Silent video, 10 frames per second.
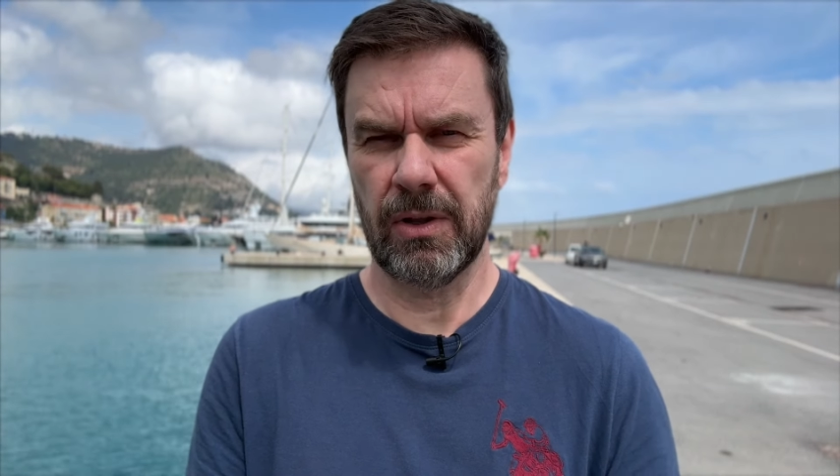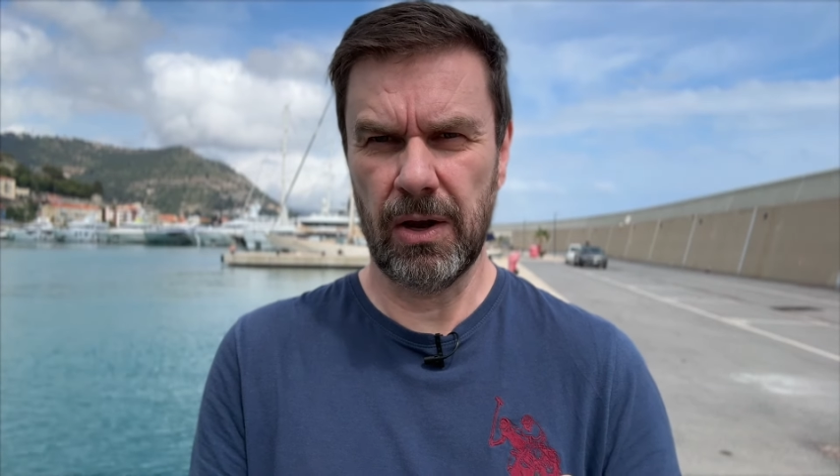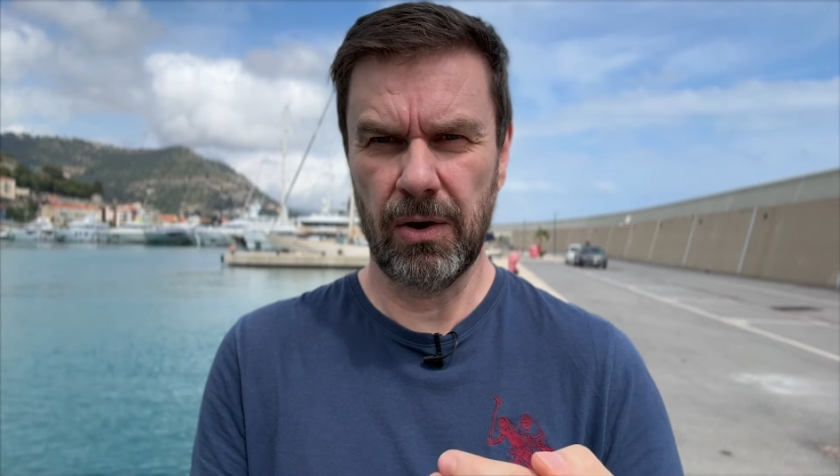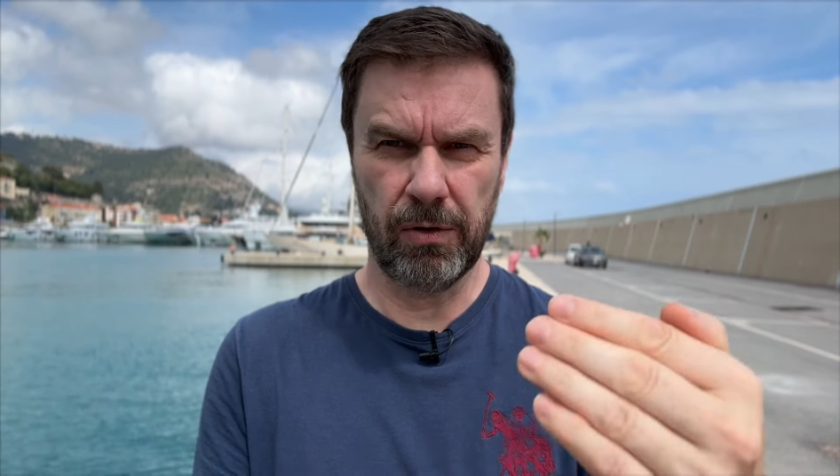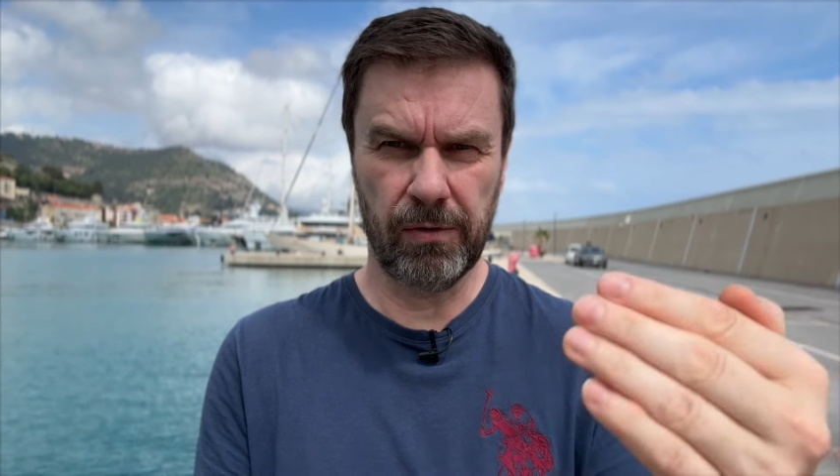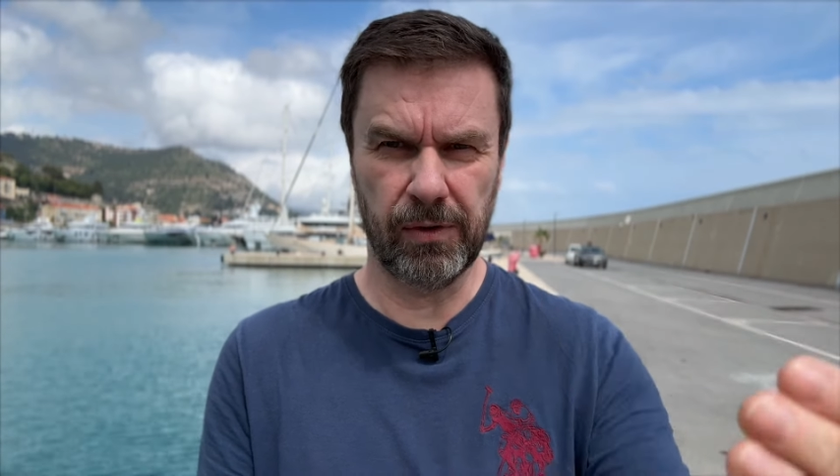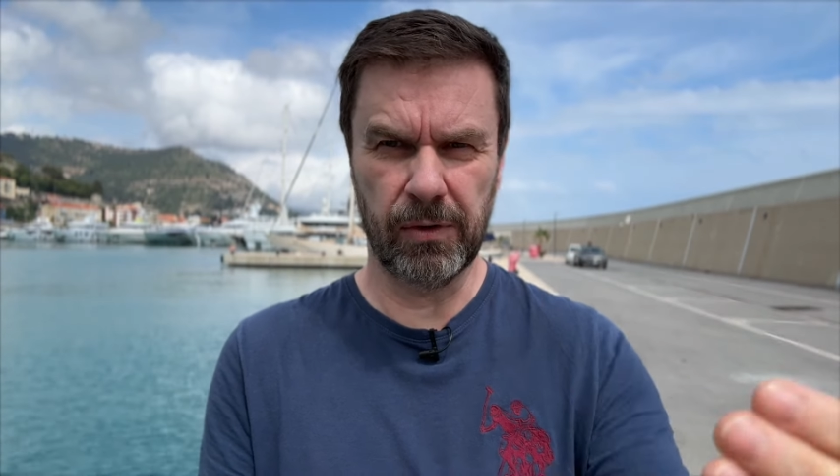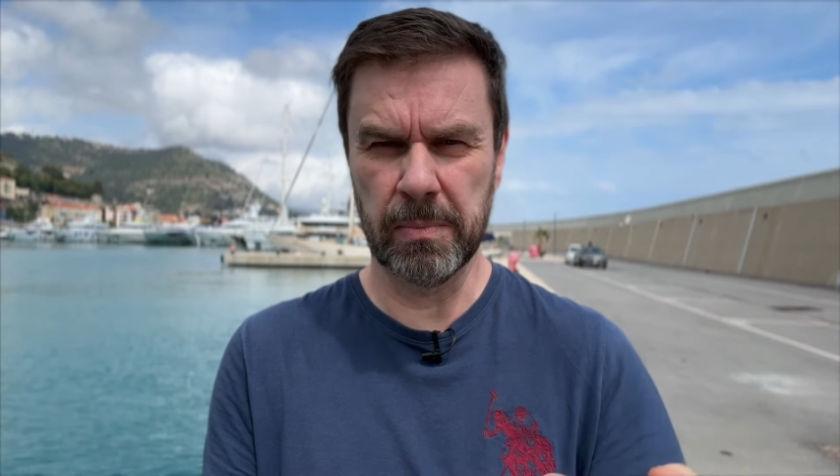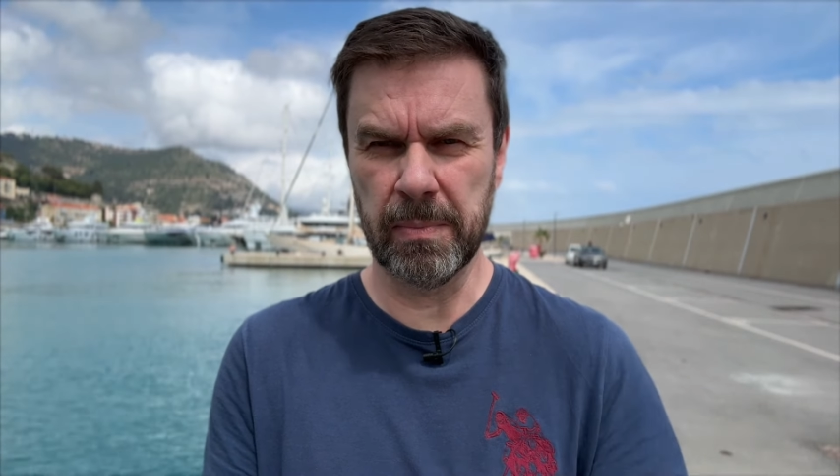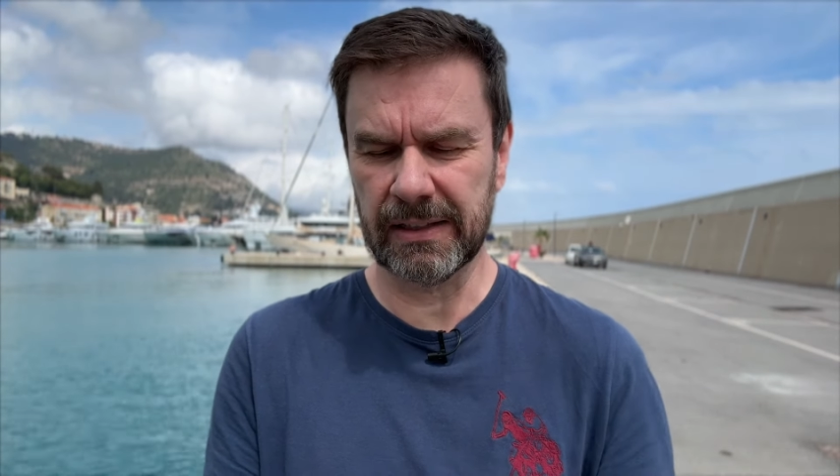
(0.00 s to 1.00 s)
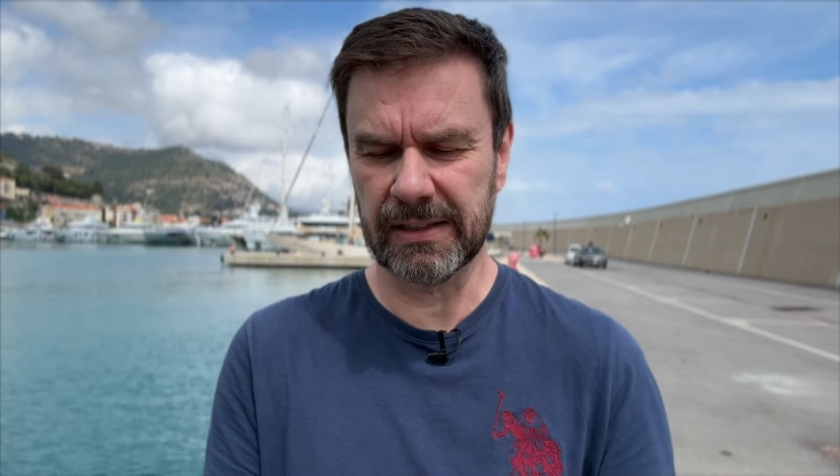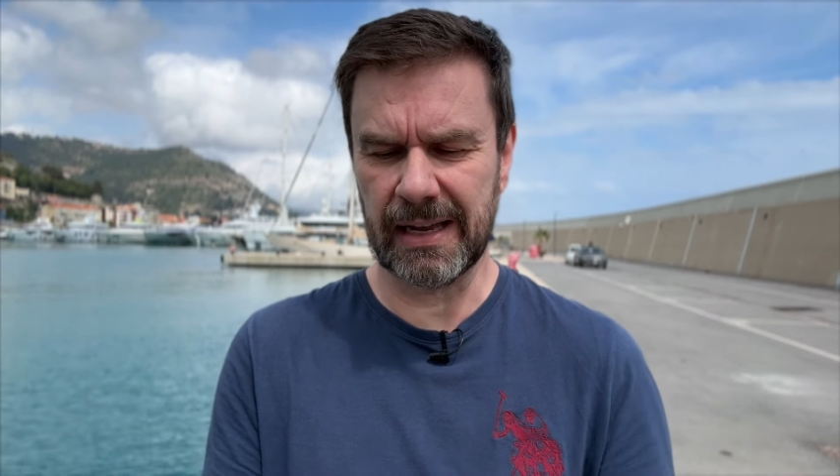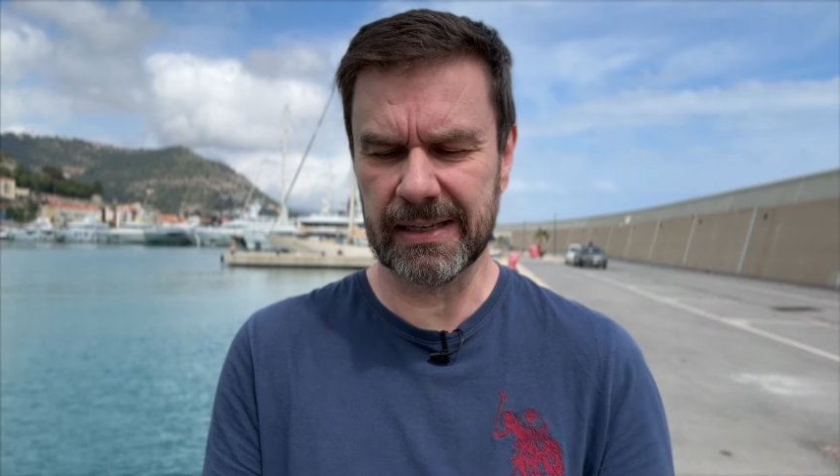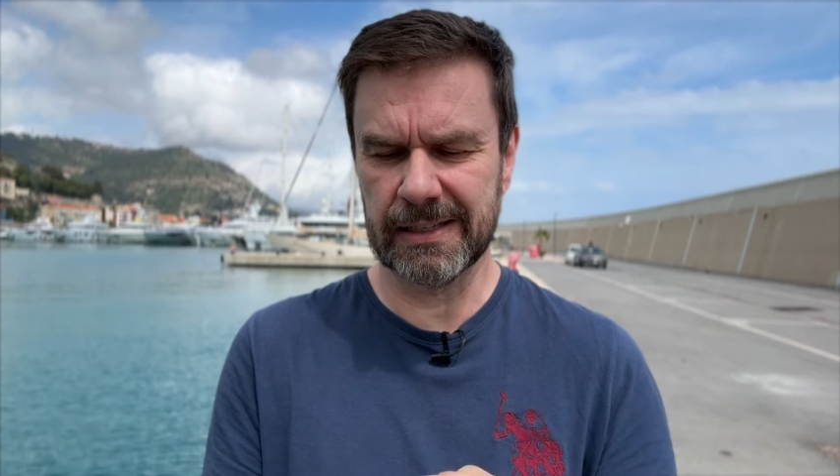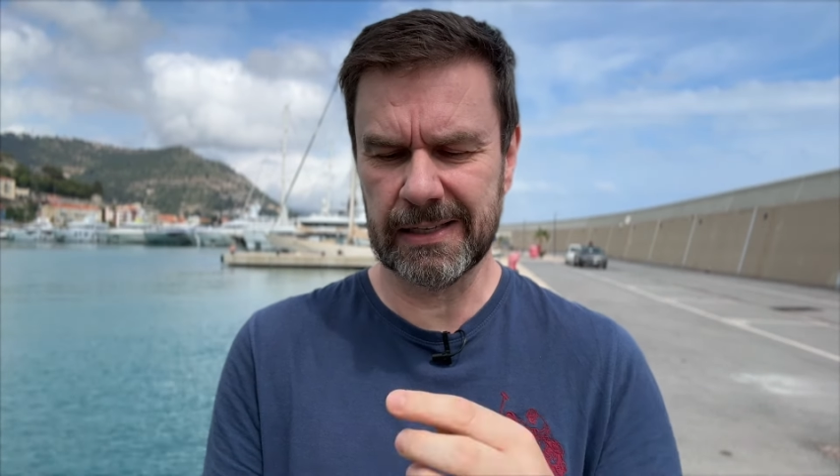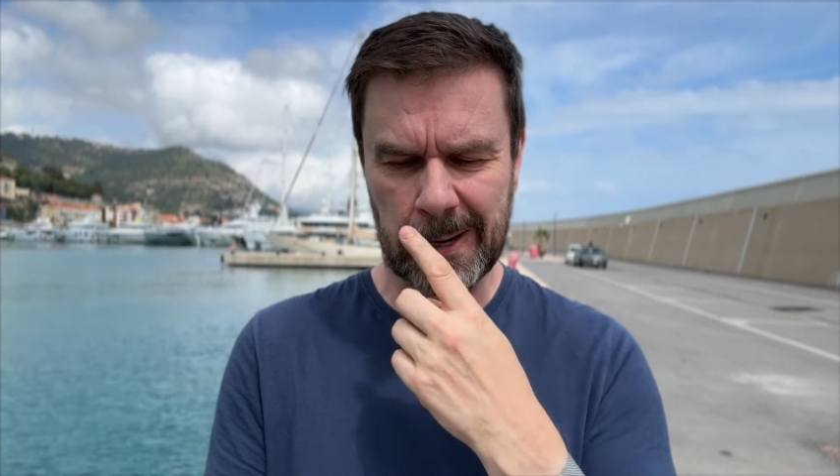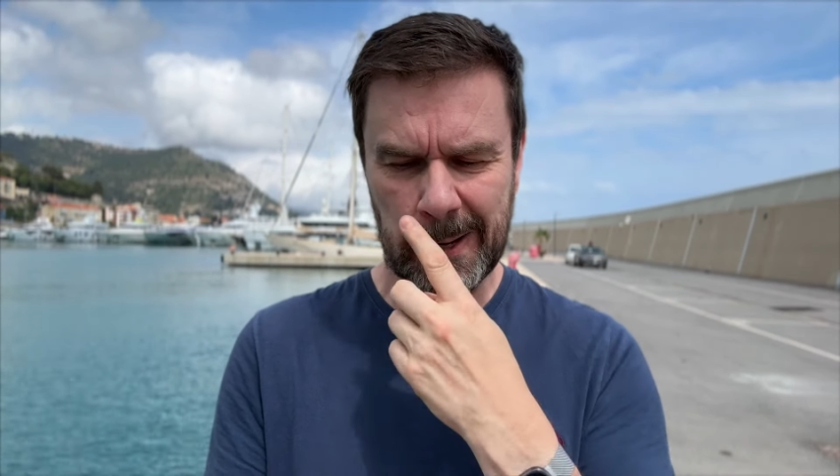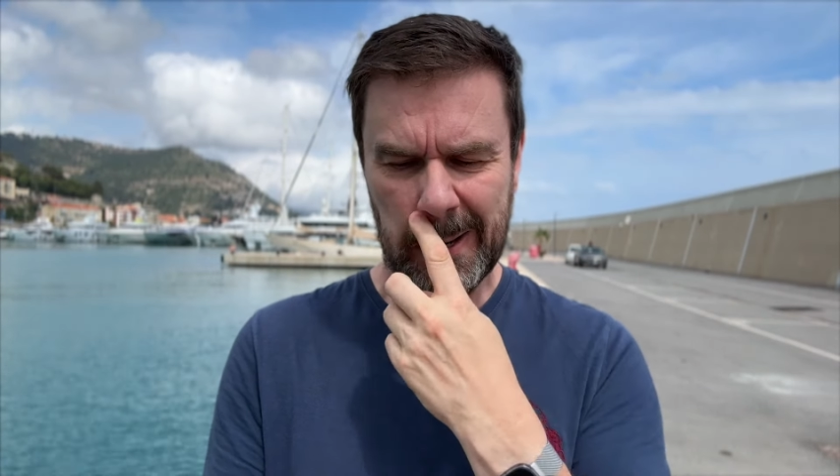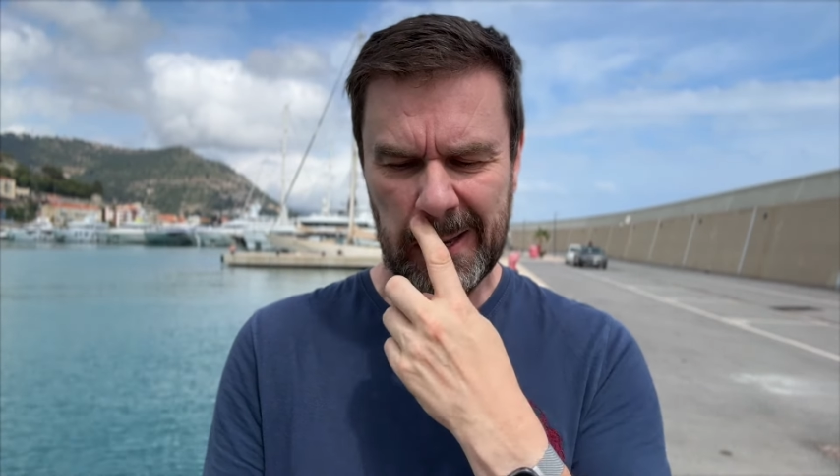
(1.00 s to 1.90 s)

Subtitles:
who flew them back to Kazakhstan,